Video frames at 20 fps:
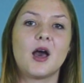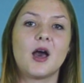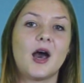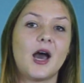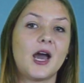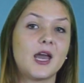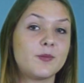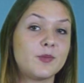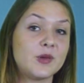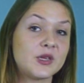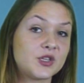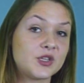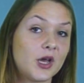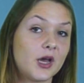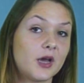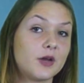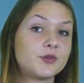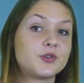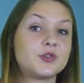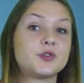I picked
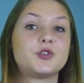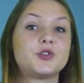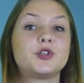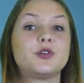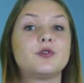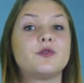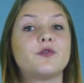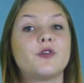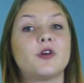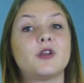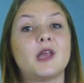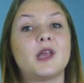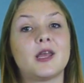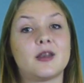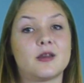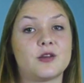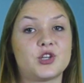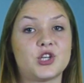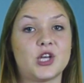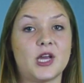out two fun
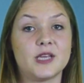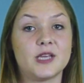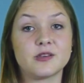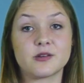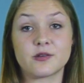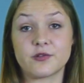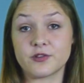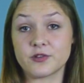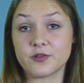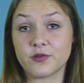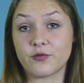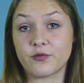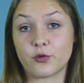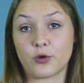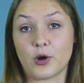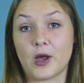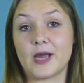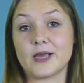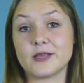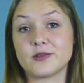energizers
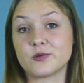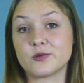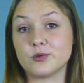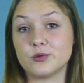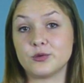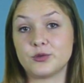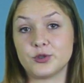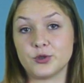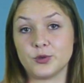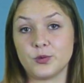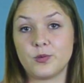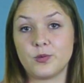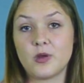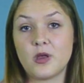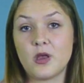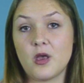for high school too.